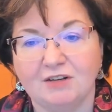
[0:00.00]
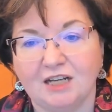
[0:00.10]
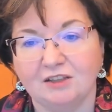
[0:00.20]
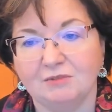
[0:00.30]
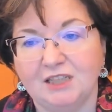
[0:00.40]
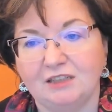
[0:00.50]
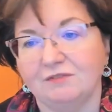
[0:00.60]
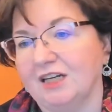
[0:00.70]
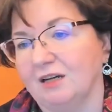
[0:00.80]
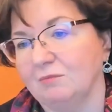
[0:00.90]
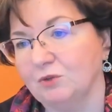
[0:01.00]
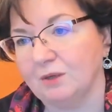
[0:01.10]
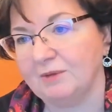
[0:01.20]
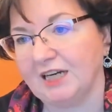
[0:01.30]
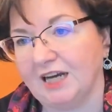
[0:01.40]
throughout the week, find out
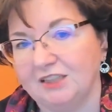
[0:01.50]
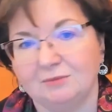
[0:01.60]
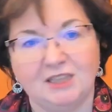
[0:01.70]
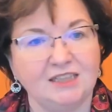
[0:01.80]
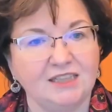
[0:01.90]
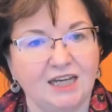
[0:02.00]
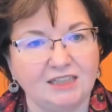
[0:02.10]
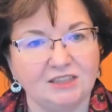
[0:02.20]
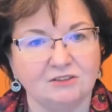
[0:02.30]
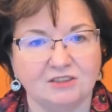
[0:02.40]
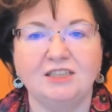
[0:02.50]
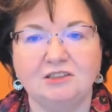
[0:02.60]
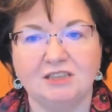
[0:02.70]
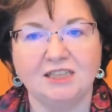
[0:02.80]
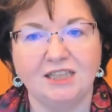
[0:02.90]
more about how you can be a guest, then
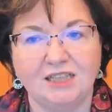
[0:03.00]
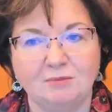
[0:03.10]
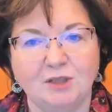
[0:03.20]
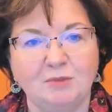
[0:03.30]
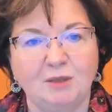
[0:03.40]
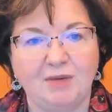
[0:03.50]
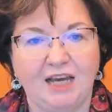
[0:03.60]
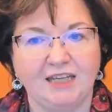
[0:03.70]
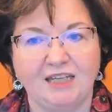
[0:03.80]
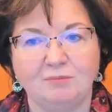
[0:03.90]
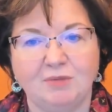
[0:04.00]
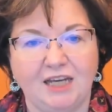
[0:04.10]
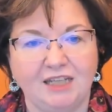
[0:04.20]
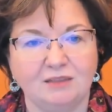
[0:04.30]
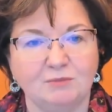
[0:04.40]
you can email me, Peggy
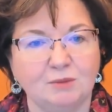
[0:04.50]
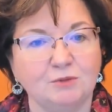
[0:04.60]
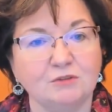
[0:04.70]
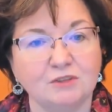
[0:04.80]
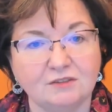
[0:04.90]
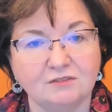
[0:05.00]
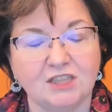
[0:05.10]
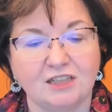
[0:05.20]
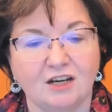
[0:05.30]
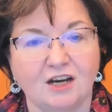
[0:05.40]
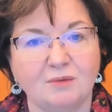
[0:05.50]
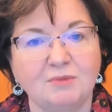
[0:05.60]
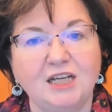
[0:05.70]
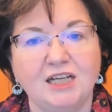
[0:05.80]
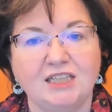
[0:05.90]
at
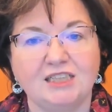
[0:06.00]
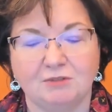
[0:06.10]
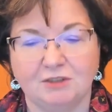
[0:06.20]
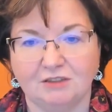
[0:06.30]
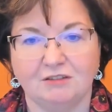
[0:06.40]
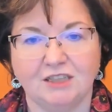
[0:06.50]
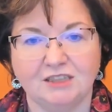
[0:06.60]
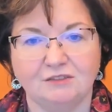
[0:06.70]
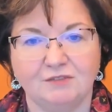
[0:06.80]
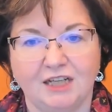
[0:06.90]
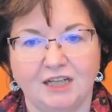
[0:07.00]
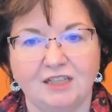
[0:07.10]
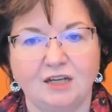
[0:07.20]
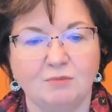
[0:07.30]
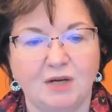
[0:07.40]
mobilegroove.com is where you'll also
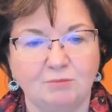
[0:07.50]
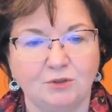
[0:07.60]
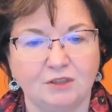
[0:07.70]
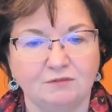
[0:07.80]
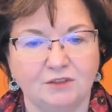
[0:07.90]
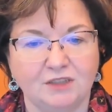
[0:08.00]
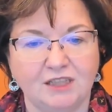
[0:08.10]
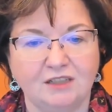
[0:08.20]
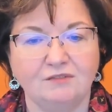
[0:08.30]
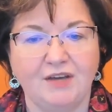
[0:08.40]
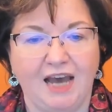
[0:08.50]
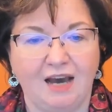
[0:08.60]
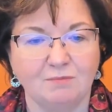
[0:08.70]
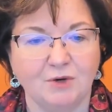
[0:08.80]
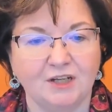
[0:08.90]
find my portfolio of
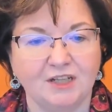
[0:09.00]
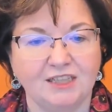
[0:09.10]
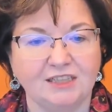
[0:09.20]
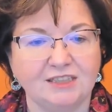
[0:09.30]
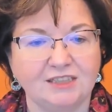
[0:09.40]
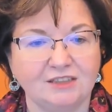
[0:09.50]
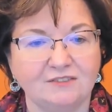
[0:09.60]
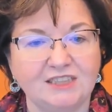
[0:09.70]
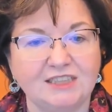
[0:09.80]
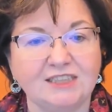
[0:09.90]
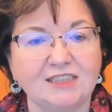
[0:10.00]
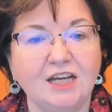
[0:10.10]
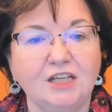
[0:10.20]
app marketing services.